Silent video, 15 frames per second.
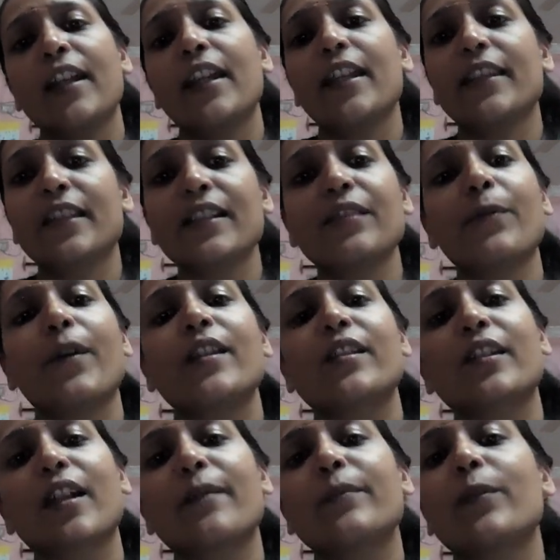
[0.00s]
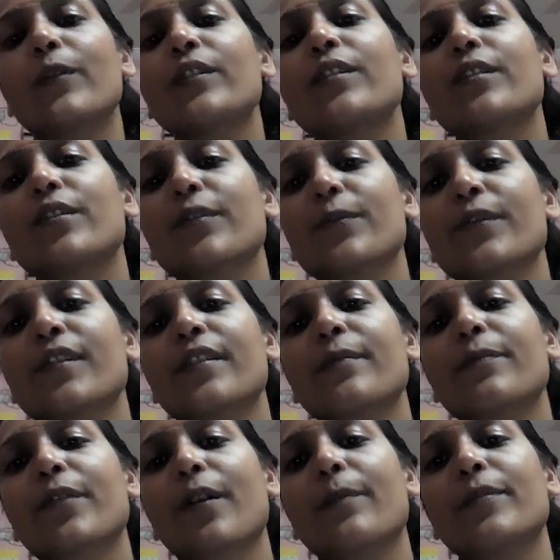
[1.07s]
In this question, I'm going to use the
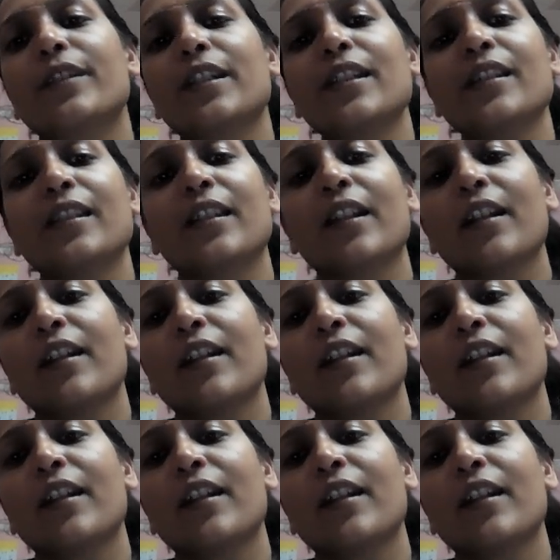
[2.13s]
properties.